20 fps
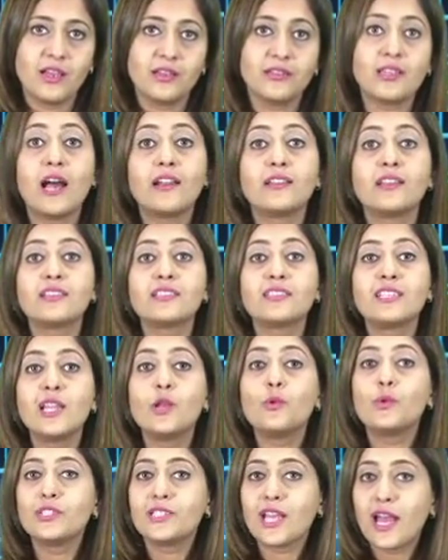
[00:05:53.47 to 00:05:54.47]
Tata Steel,
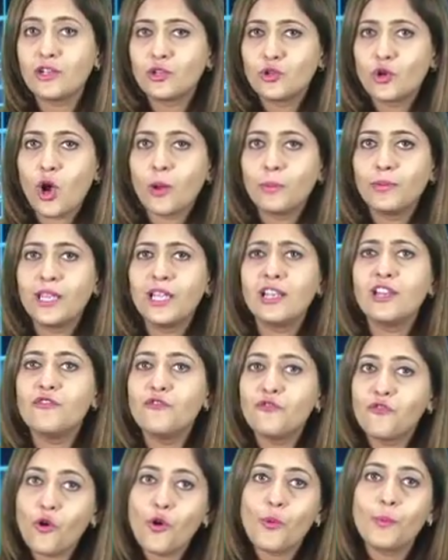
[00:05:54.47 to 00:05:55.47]
which had dropped nearly
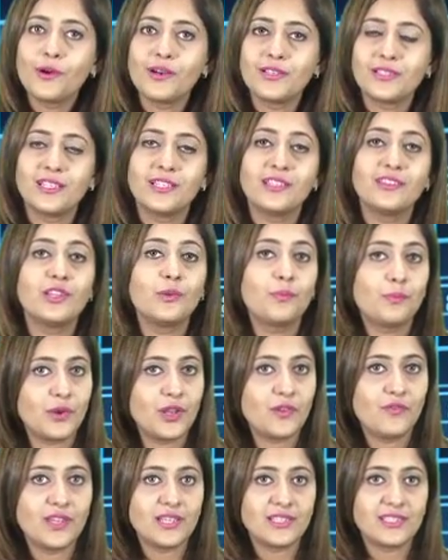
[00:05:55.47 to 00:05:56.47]
4% in the
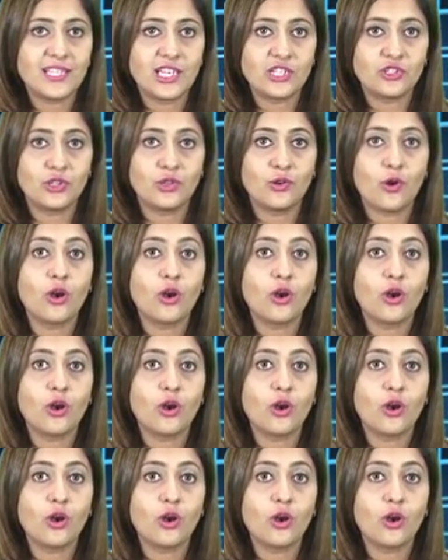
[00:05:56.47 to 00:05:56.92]
previous session